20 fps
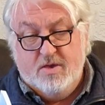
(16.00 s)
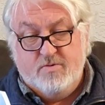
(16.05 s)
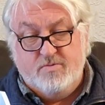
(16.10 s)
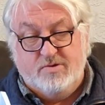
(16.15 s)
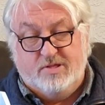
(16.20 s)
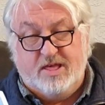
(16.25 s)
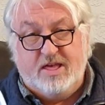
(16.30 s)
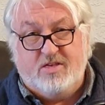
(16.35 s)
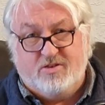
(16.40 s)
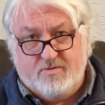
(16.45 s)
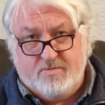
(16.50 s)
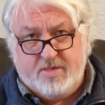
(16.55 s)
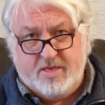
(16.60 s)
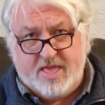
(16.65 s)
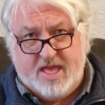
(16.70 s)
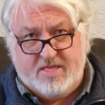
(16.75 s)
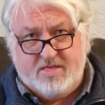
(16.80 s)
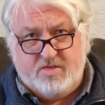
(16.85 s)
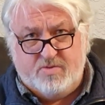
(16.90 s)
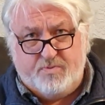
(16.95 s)
released from the
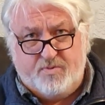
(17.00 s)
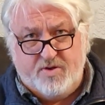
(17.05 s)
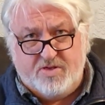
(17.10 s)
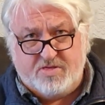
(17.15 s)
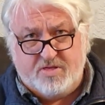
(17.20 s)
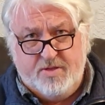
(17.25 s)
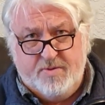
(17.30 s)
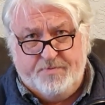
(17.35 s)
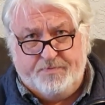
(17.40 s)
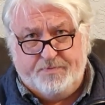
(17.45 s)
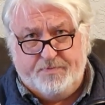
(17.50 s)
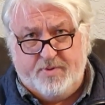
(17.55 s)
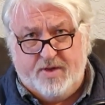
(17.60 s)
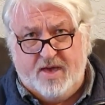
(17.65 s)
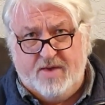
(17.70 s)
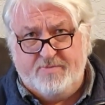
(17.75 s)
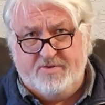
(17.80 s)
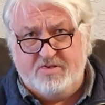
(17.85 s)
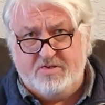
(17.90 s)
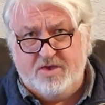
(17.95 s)
debtor's prison by
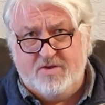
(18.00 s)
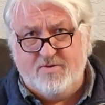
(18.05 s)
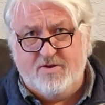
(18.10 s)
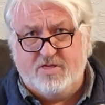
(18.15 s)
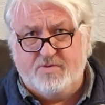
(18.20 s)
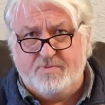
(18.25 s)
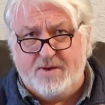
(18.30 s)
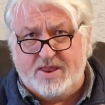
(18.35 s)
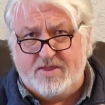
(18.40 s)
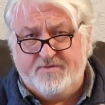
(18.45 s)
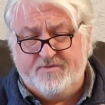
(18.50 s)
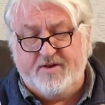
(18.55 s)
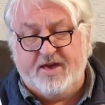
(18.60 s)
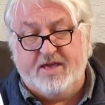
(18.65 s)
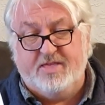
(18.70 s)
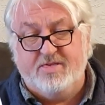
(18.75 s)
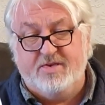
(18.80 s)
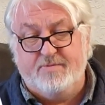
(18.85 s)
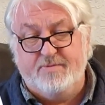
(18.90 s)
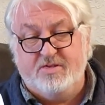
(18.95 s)
a mysterious
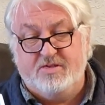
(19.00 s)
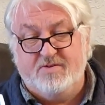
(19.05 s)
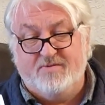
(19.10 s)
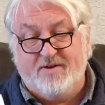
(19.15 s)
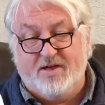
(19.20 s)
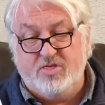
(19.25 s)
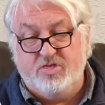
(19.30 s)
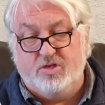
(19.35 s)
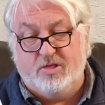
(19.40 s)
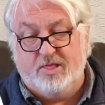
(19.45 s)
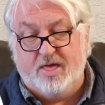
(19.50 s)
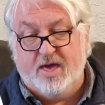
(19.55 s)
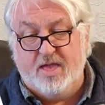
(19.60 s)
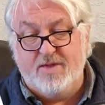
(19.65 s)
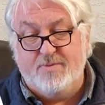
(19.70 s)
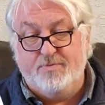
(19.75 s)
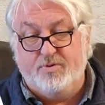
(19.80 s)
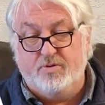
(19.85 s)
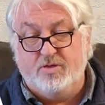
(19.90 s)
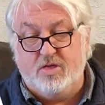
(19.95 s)
benefactor, Miss Evangeline,
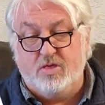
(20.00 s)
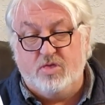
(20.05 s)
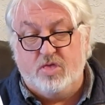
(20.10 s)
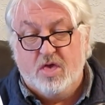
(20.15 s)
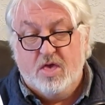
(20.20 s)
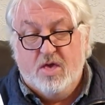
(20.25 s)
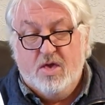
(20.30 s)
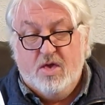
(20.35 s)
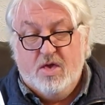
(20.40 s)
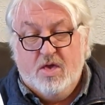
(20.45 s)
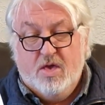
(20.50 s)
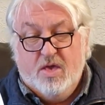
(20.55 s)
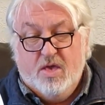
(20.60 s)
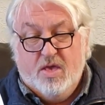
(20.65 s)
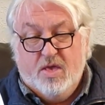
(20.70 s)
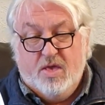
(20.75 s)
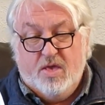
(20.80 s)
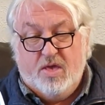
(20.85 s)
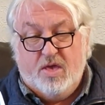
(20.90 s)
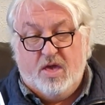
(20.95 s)
and
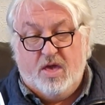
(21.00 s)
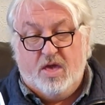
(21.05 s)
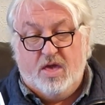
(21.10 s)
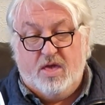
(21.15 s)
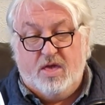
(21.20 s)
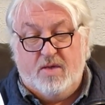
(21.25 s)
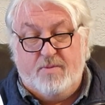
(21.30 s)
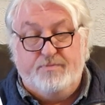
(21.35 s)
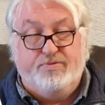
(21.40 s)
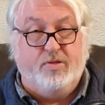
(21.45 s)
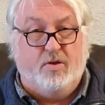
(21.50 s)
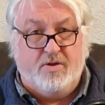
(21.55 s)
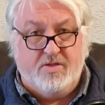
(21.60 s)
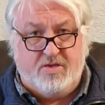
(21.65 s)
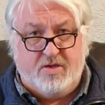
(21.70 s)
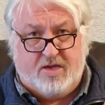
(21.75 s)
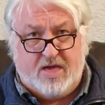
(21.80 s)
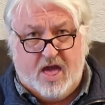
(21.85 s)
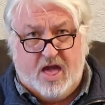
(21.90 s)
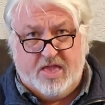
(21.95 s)
employed
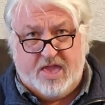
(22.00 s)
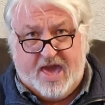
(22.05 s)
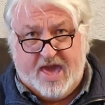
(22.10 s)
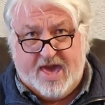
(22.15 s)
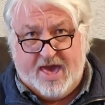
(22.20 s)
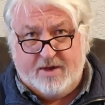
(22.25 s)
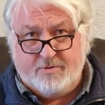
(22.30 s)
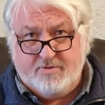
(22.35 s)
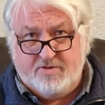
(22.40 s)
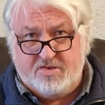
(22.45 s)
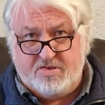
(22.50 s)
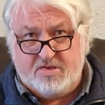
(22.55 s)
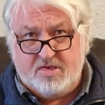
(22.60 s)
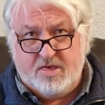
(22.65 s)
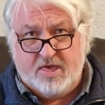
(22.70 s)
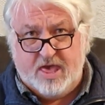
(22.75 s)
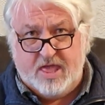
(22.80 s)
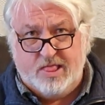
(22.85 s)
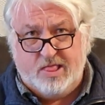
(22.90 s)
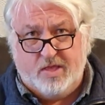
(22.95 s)
to guard a house
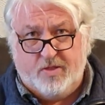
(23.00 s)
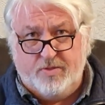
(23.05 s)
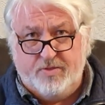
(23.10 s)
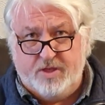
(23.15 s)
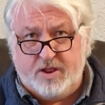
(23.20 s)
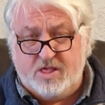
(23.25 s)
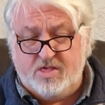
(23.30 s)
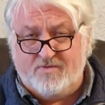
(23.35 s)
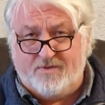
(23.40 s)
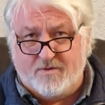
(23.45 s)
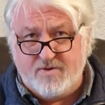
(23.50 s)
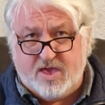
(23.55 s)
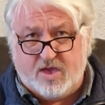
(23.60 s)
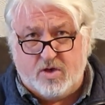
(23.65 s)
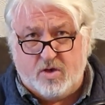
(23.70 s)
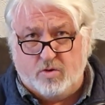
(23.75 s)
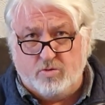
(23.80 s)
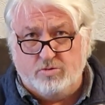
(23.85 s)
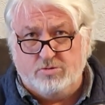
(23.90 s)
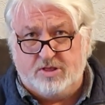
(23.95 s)
in London. It's very
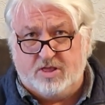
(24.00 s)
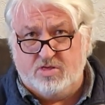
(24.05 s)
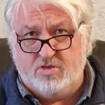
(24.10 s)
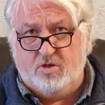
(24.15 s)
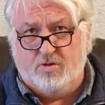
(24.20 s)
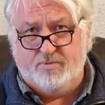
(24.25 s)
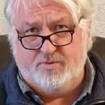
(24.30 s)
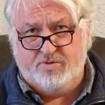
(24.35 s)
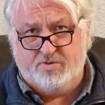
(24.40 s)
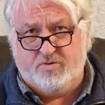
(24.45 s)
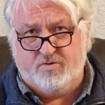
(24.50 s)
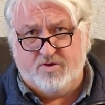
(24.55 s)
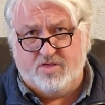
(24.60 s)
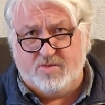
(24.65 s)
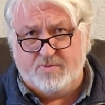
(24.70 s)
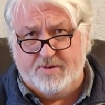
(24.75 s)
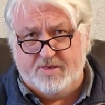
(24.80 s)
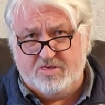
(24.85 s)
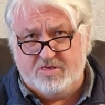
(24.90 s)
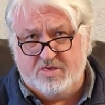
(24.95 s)
cold. It's almost
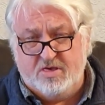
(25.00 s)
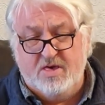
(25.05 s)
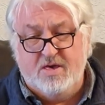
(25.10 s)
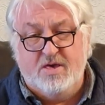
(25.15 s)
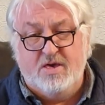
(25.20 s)
Christmas.